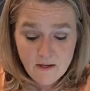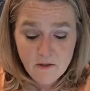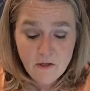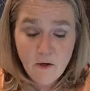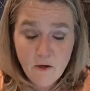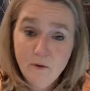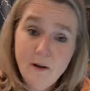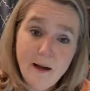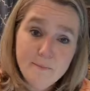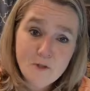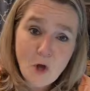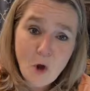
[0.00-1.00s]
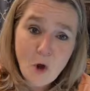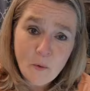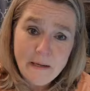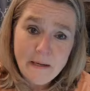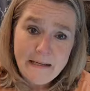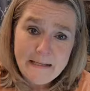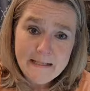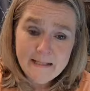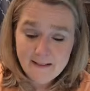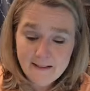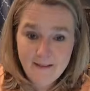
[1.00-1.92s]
So I'm sorry.